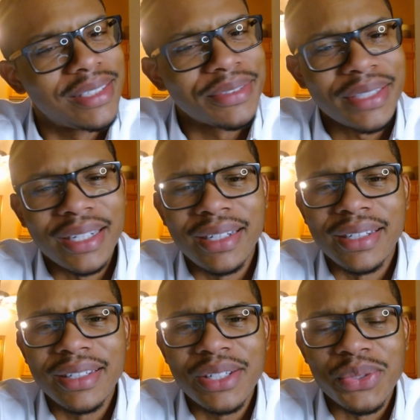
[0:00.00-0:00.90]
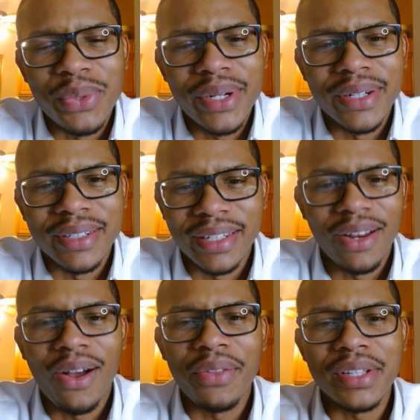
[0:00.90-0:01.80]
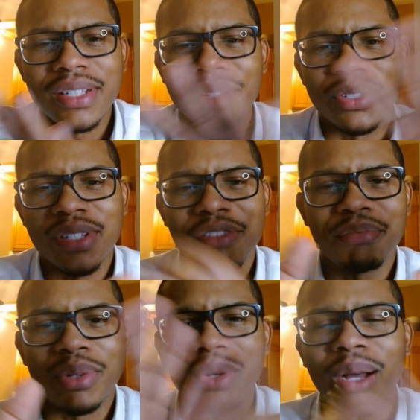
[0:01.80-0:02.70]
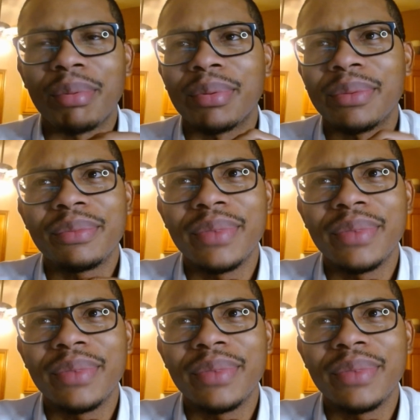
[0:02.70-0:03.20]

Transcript: It's like, this is weird. And then all this other stuff blew up.